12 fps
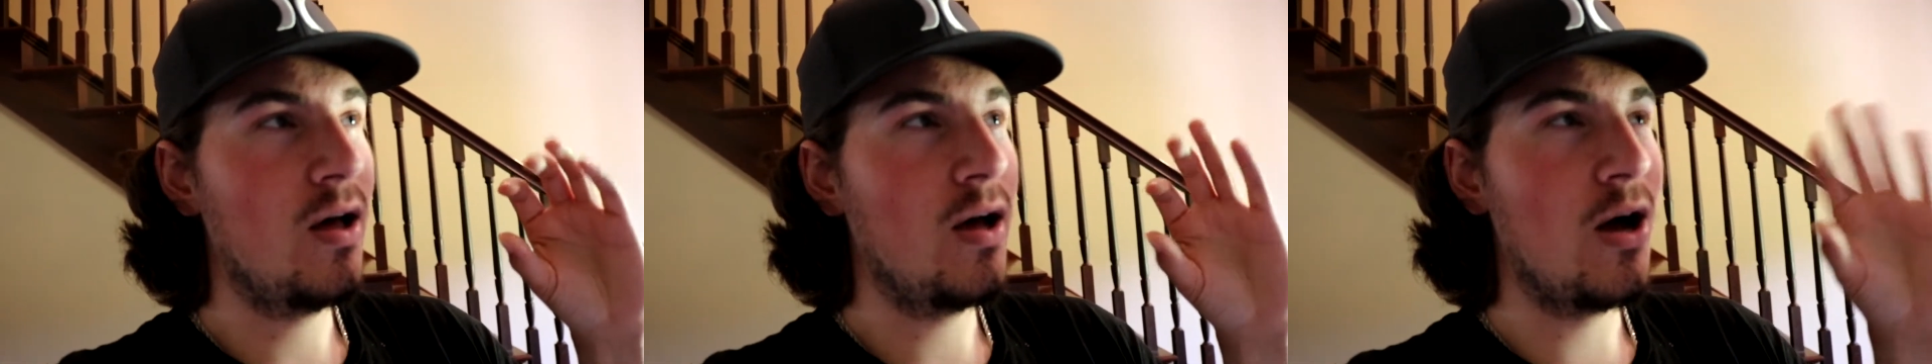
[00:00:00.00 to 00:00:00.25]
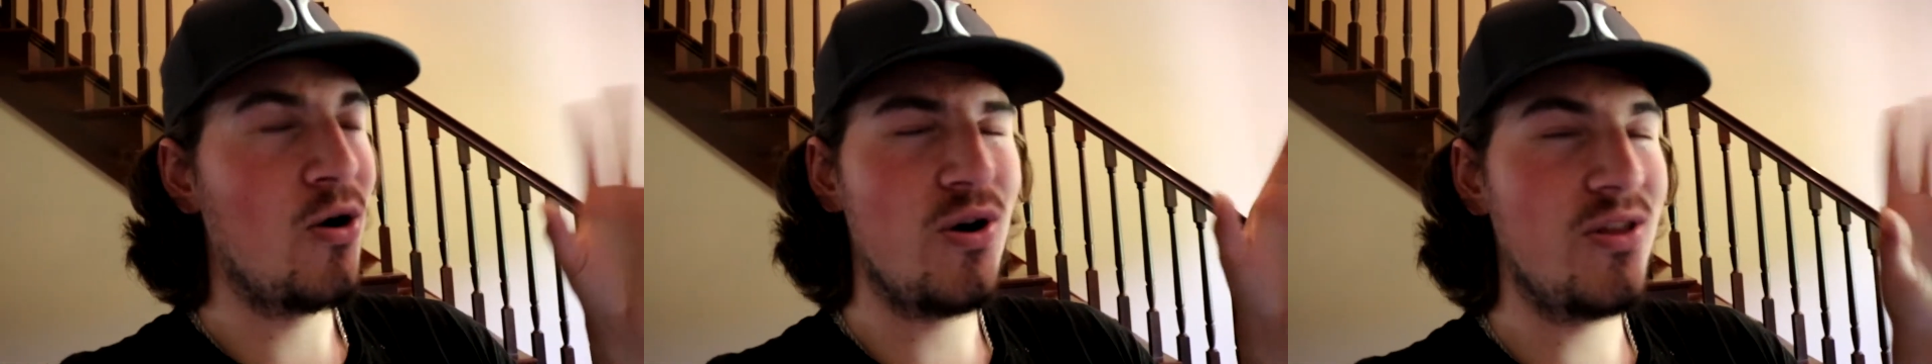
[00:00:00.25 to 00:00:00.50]

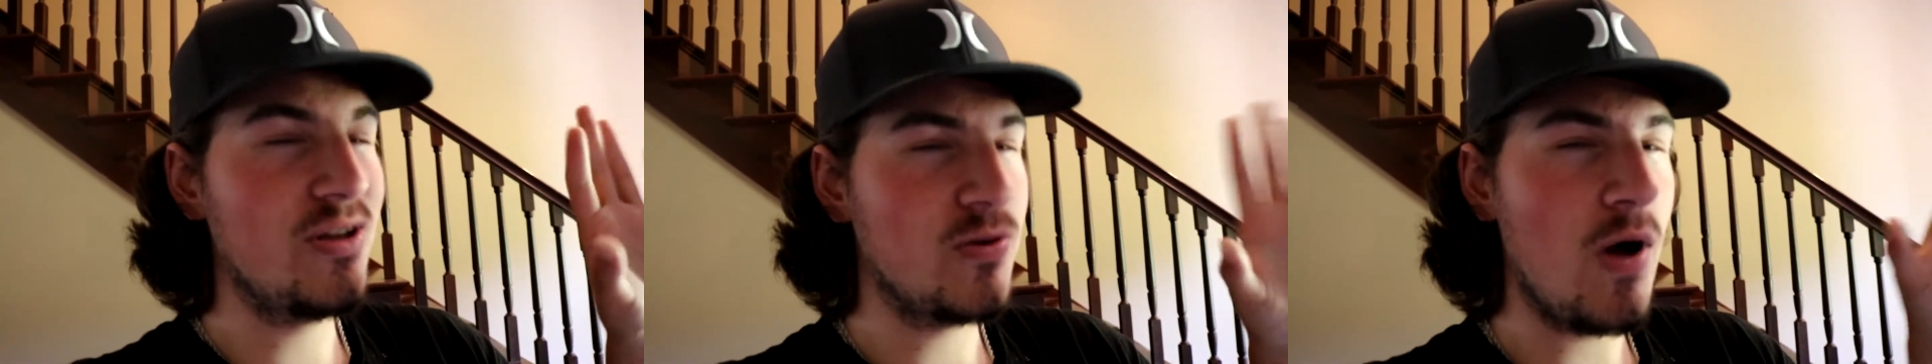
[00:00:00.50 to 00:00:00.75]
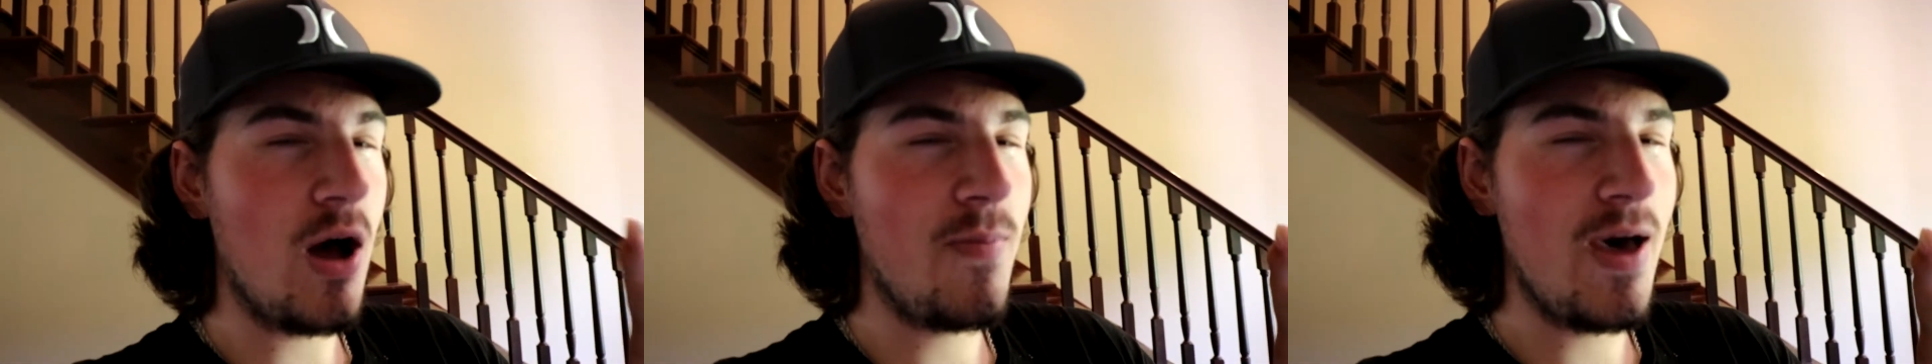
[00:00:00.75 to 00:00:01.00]
I ordered these a
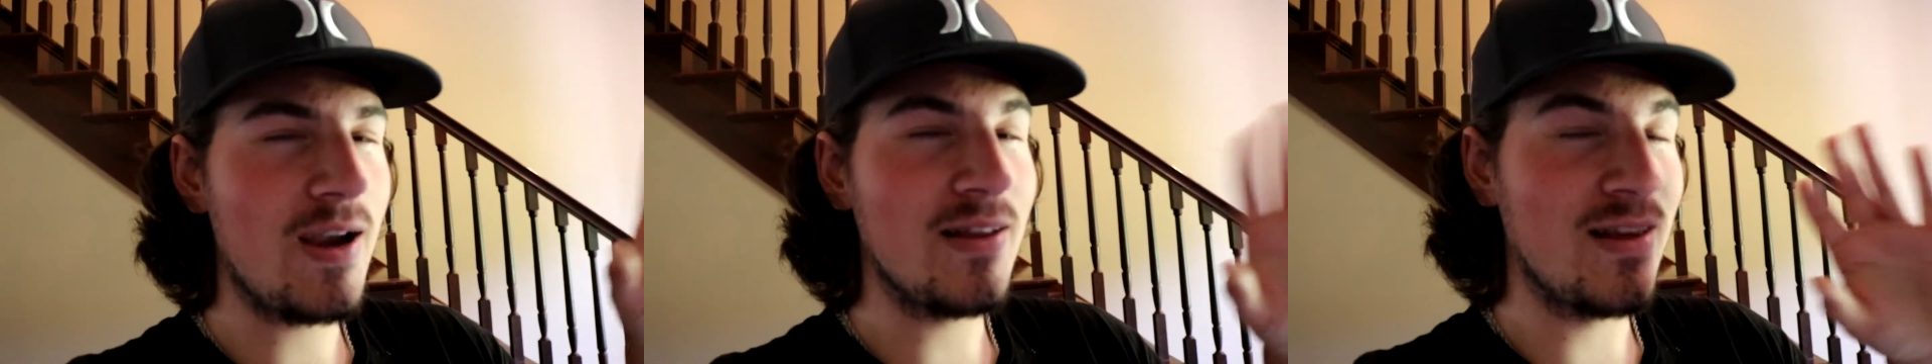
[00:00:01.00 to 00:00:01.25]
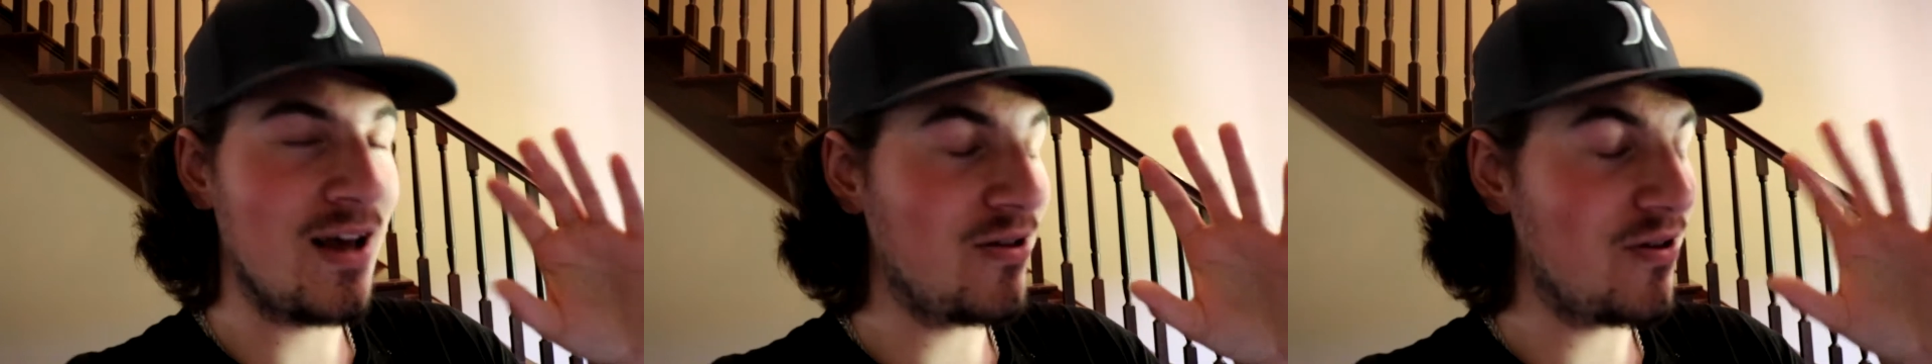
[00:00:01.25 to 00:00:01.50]
while back and
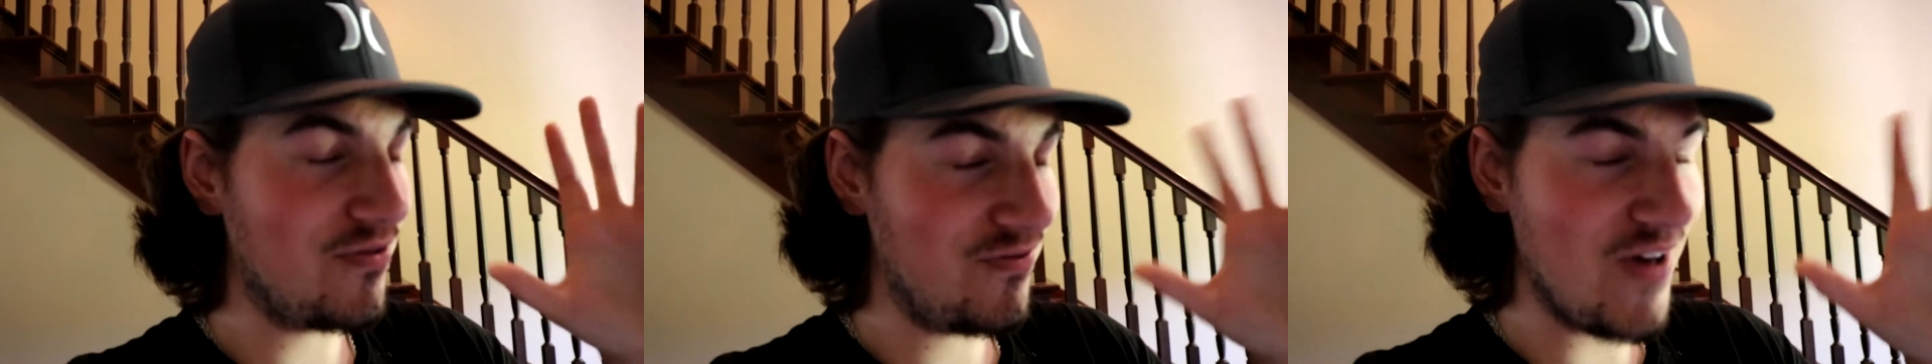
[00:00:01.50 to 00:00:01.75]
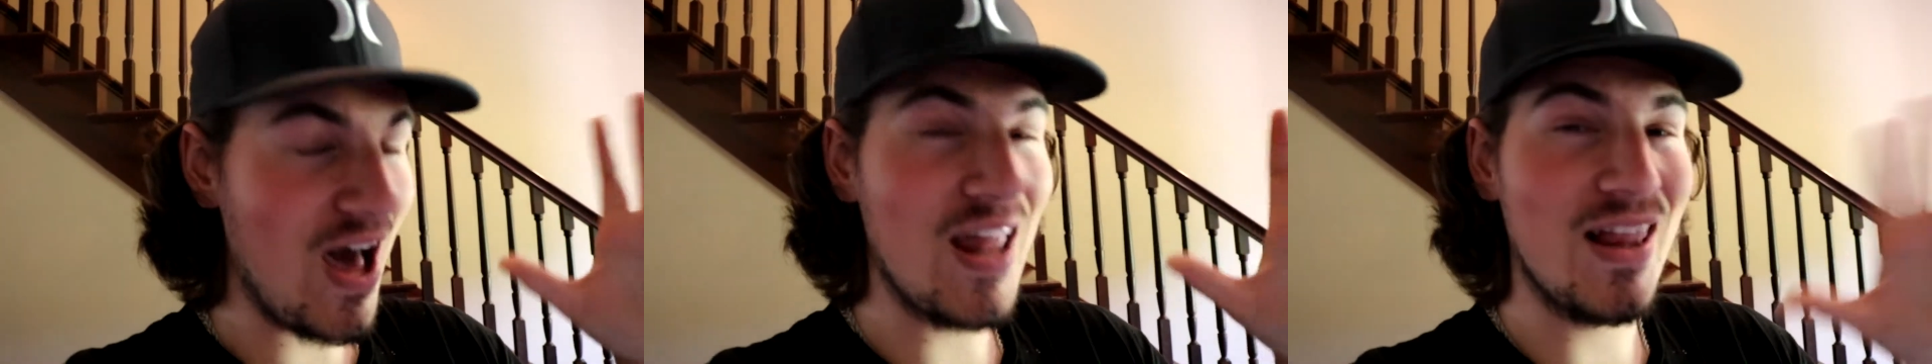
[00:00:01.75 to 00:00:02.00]
now they're
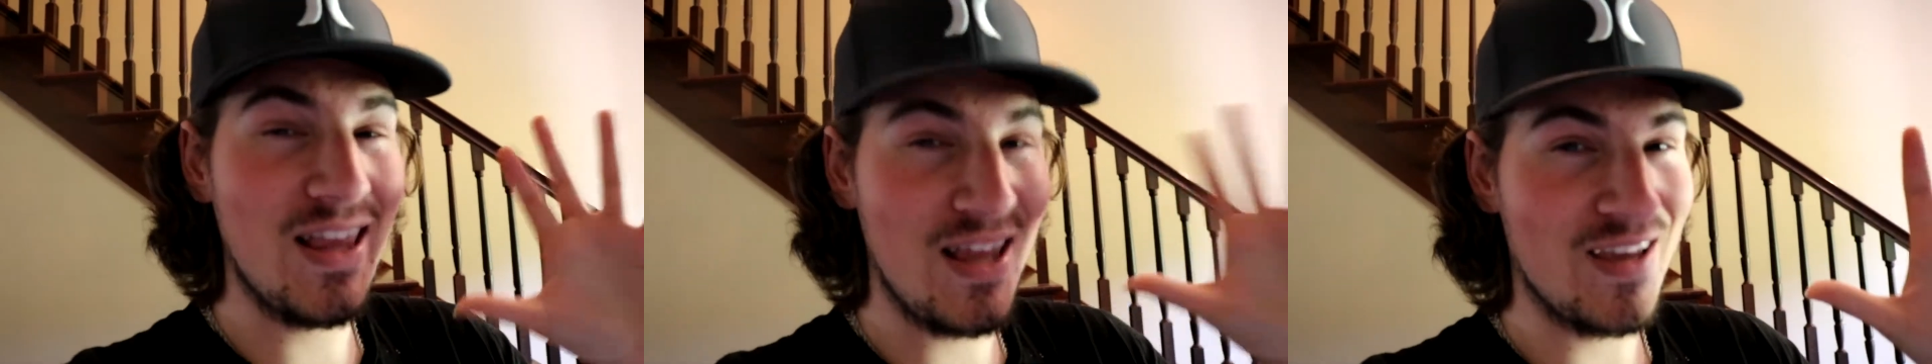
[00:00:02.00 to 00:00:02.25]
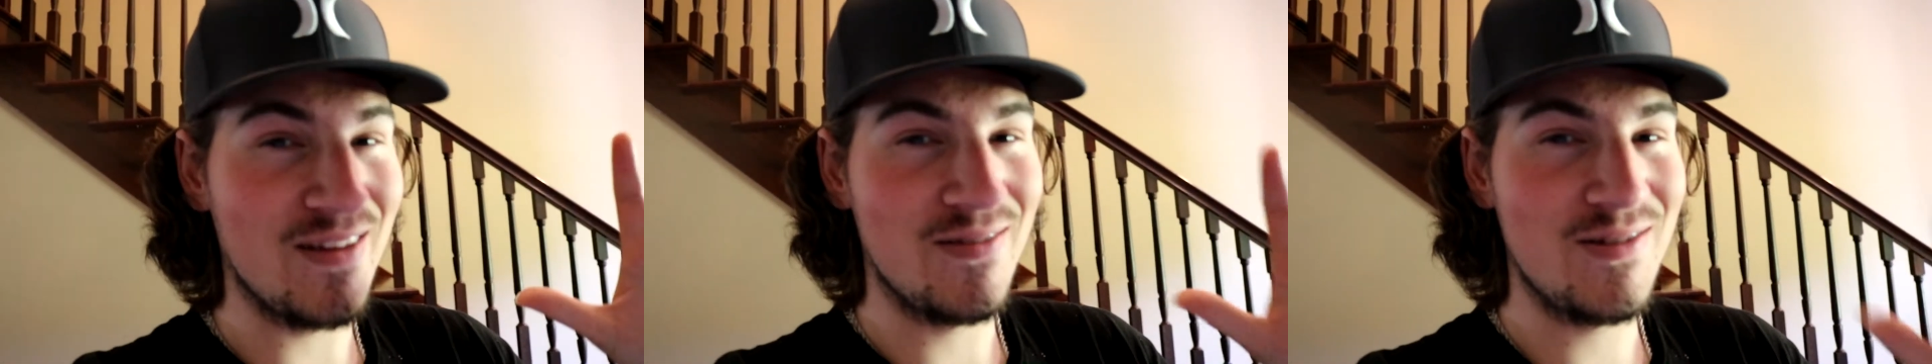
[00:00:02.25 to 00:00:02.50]
finally
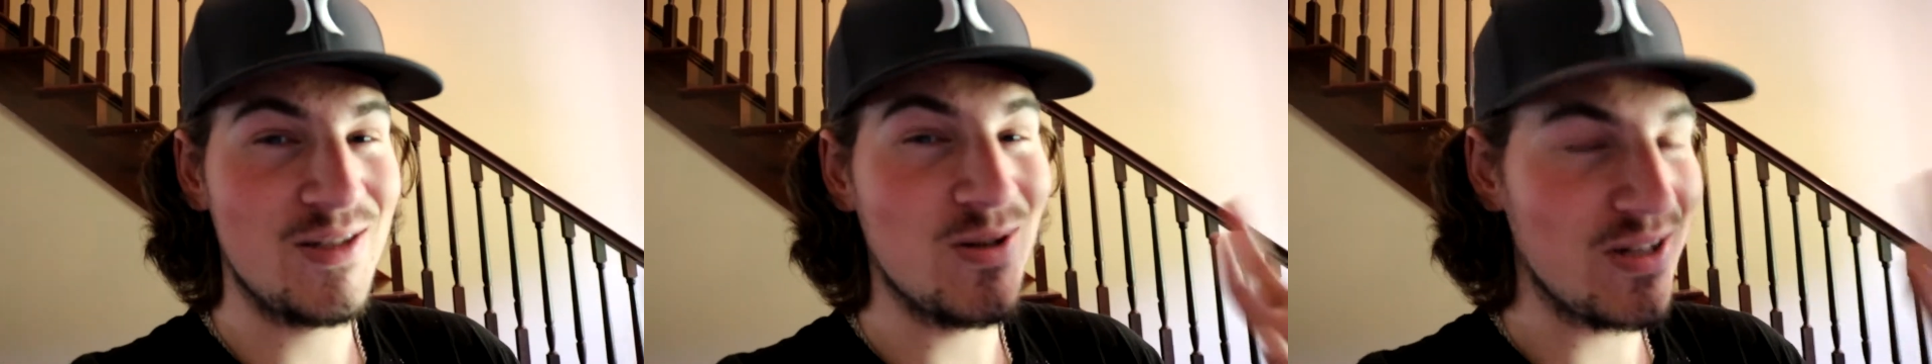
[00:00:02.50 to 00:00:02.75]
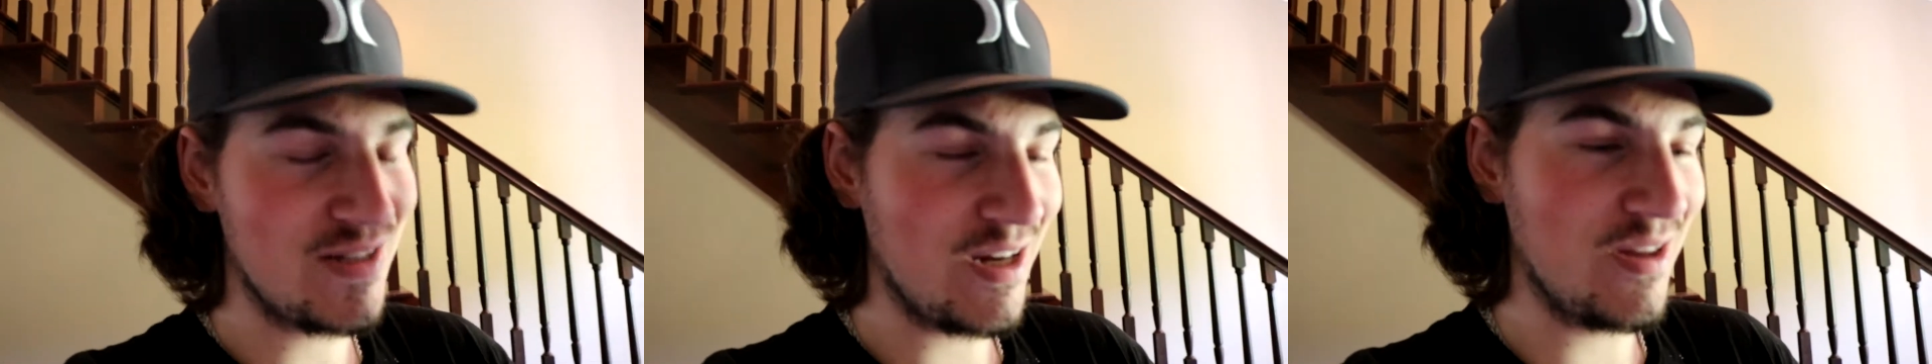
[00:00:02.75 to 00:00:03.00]
in, so
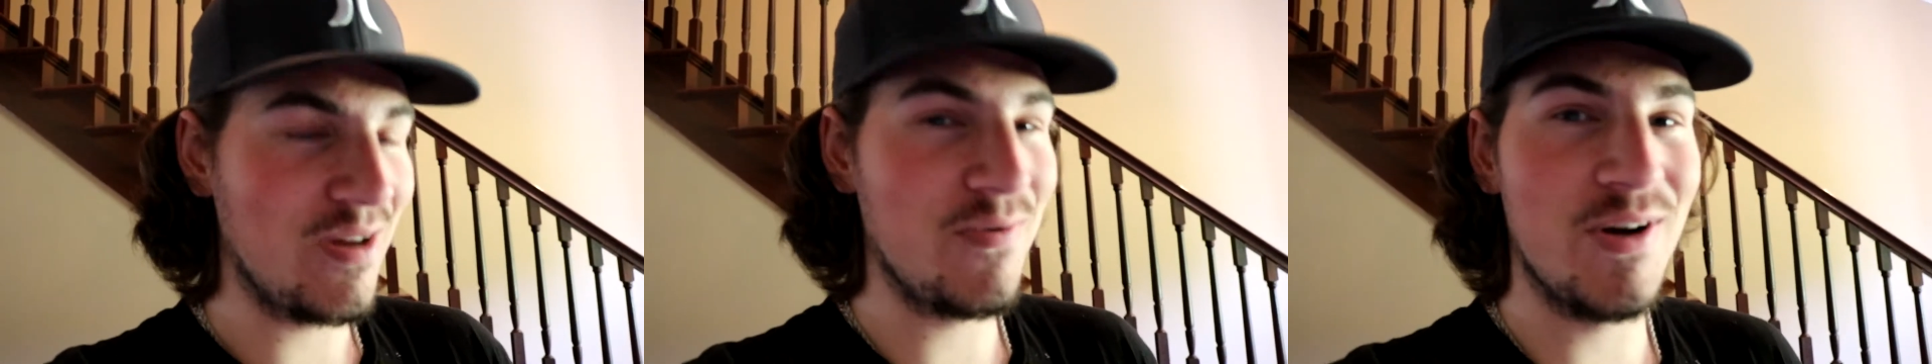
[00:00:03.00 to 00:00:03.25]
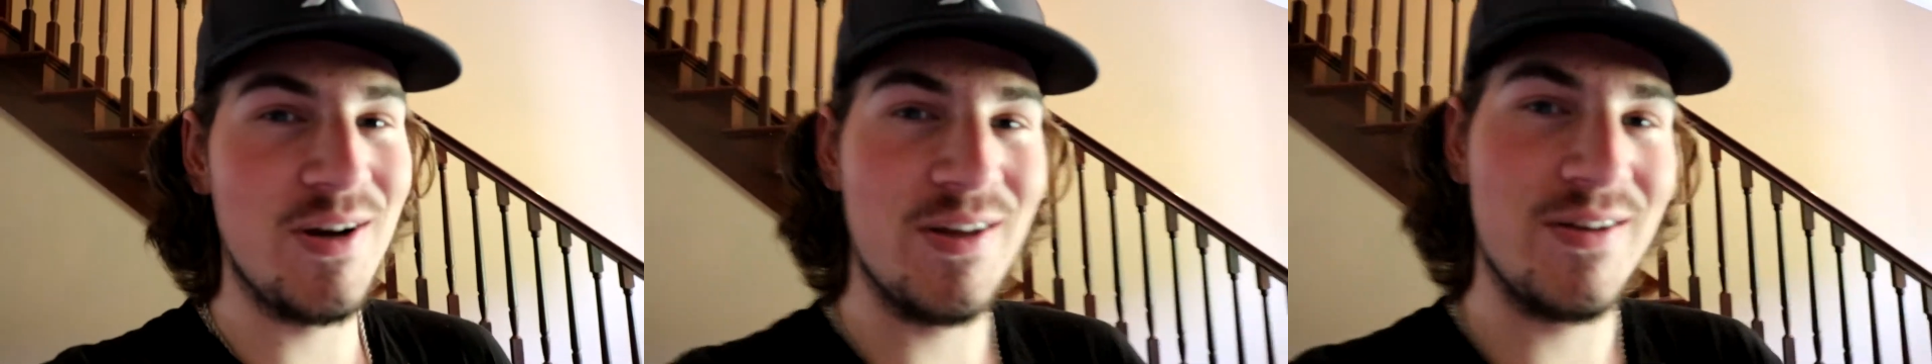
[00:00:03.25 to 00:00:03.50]
let's take a look at what
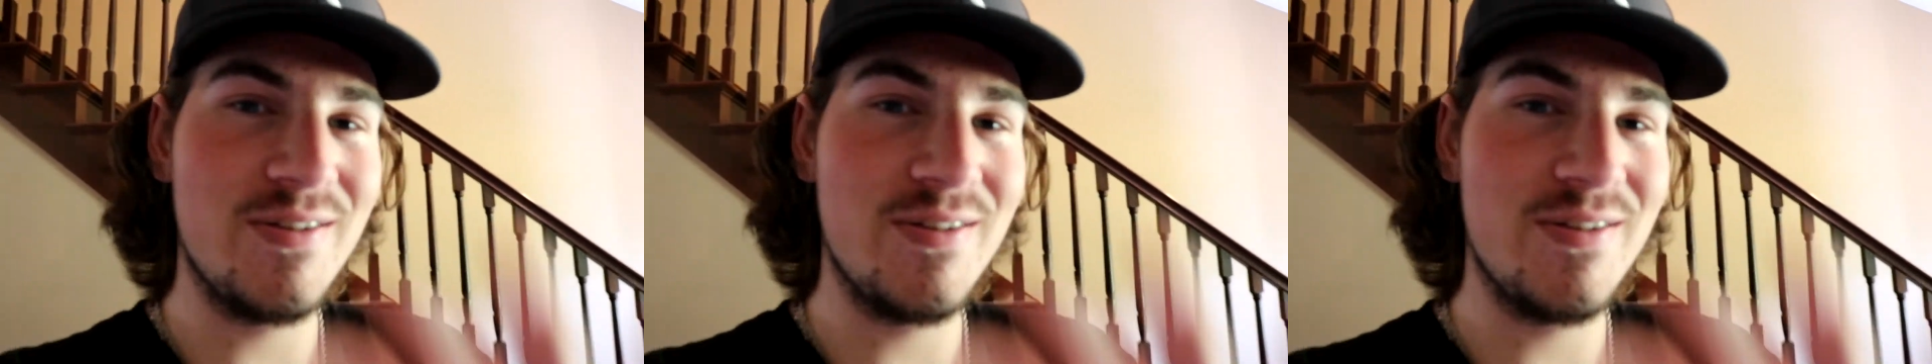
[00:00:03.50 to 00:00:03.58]
it